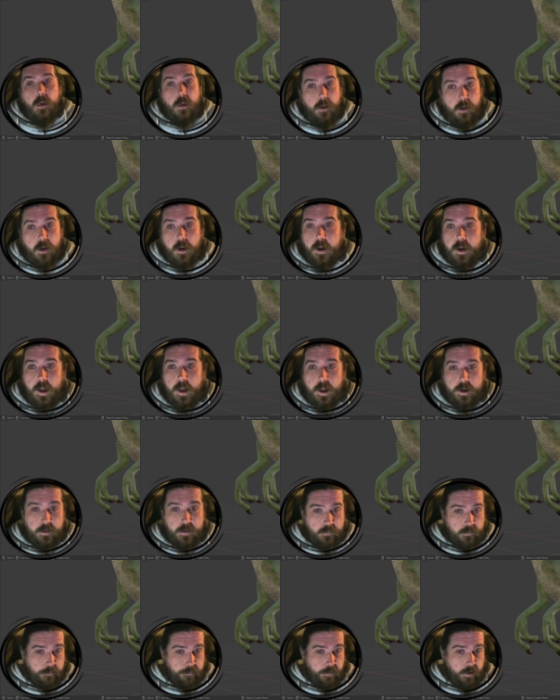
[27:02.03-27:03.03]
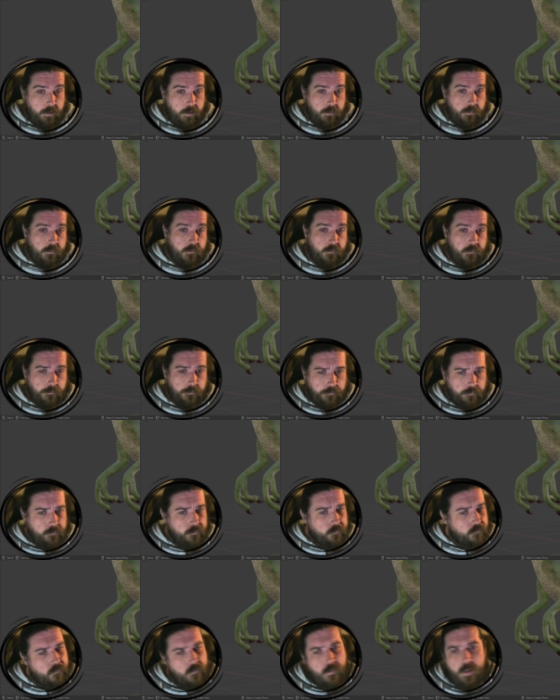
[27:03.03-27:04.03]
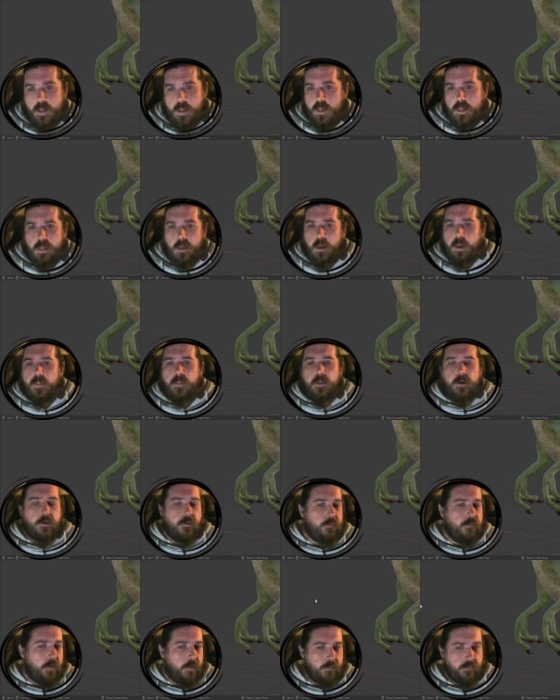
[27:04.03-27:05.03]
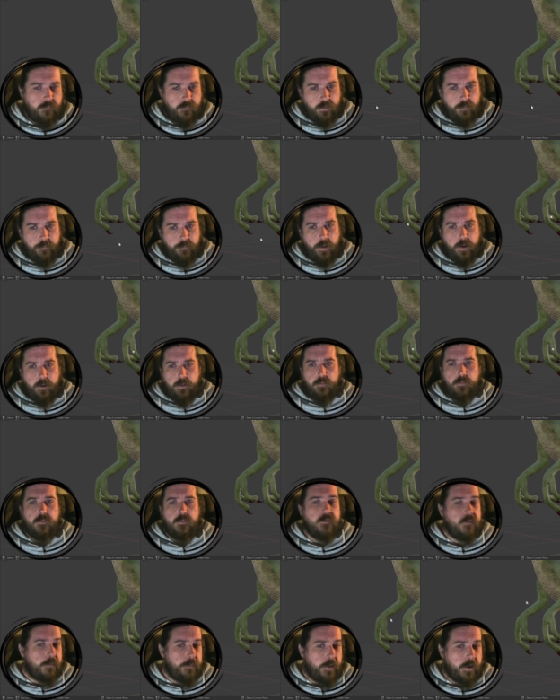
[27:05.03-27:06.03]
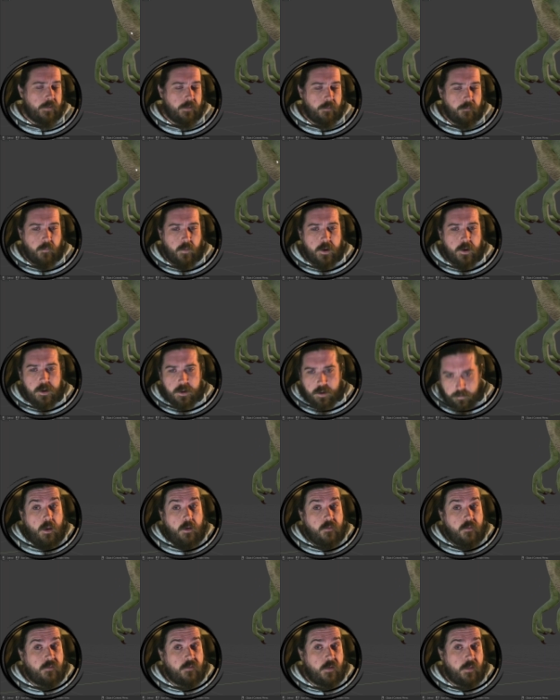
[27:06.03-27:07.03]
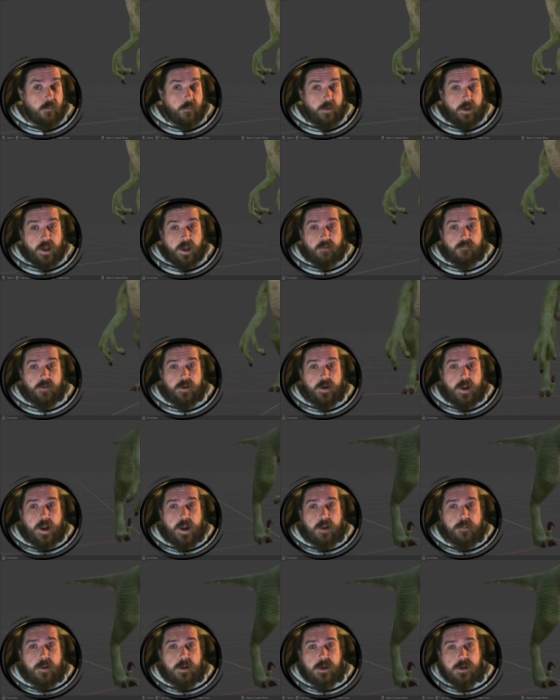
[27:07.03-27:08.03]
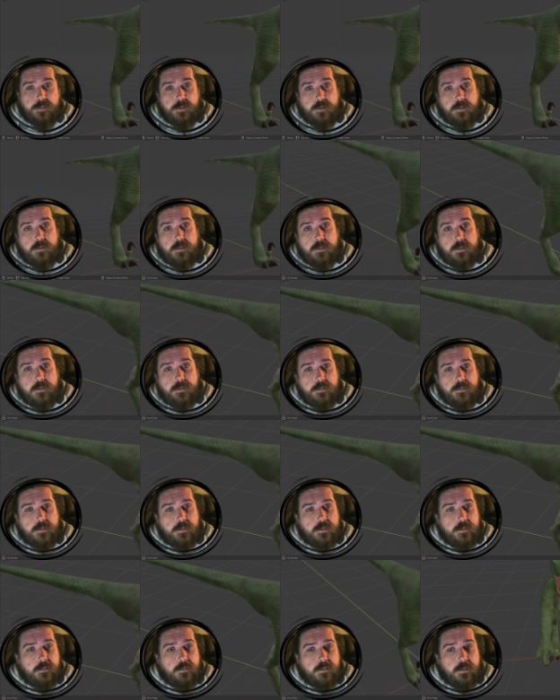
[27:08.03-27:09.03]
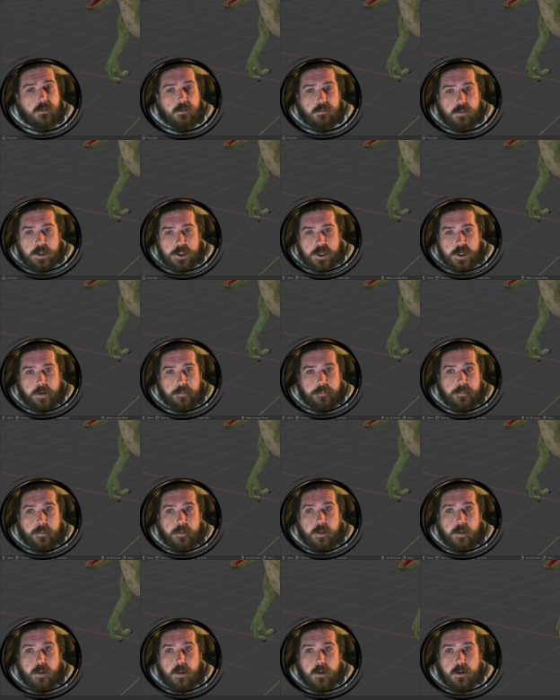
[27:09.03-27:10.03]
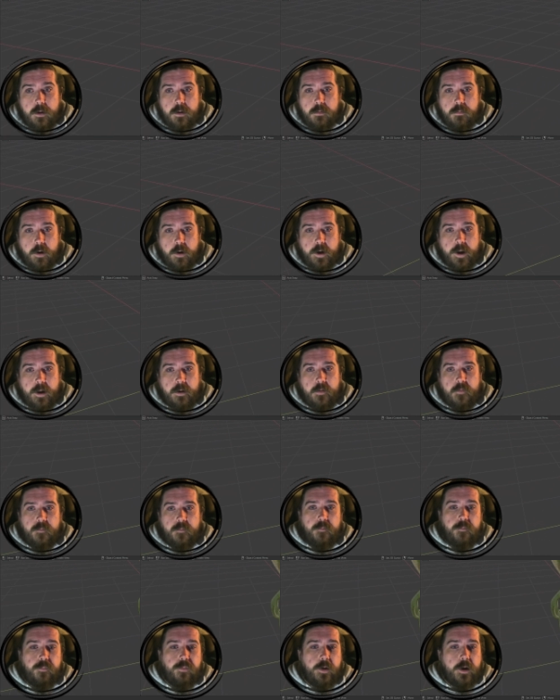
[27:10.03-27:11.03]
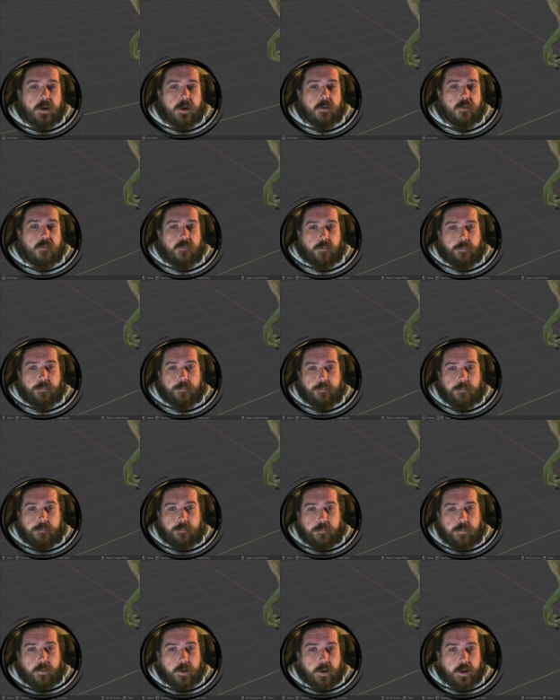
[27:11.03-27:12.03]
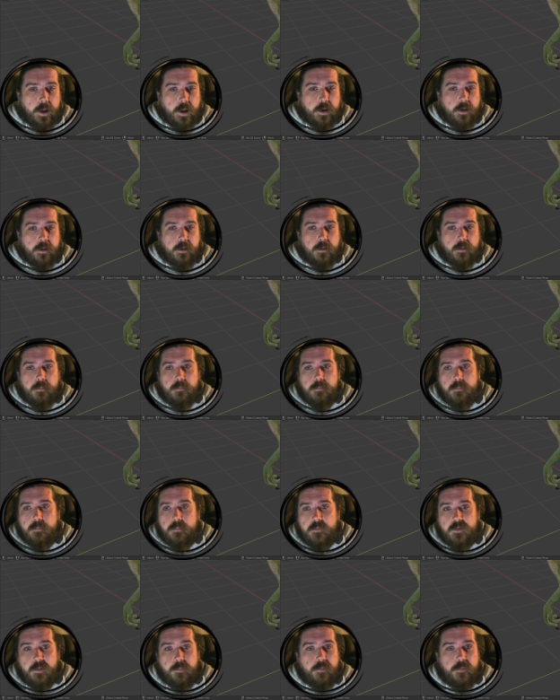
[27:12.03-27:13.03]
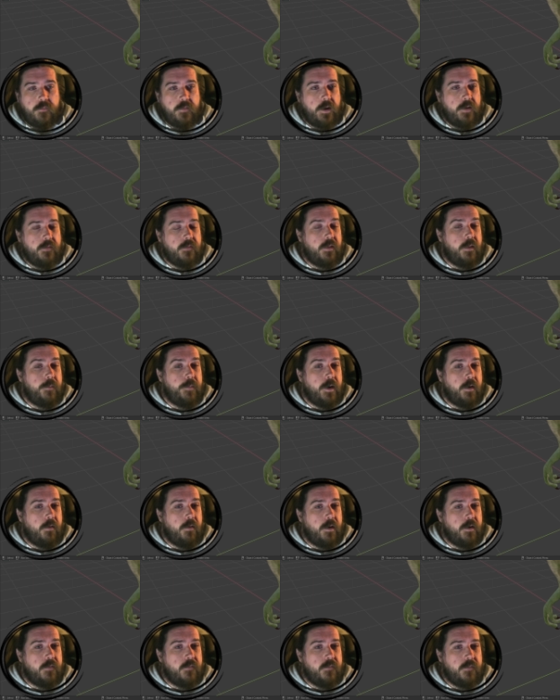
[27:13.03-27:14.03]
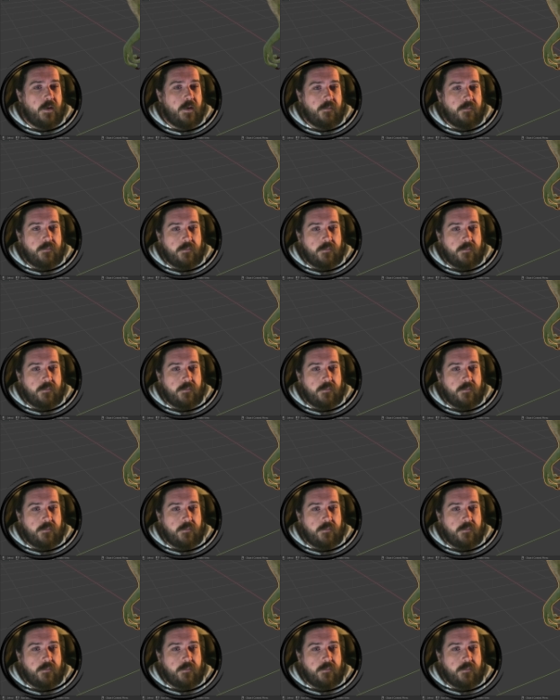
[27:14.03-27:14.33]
and add in the bones and the controls for the bones to make them work so that we have an animatable creature. Right now he's pretty good for putting in simple scenes in the background and stuff.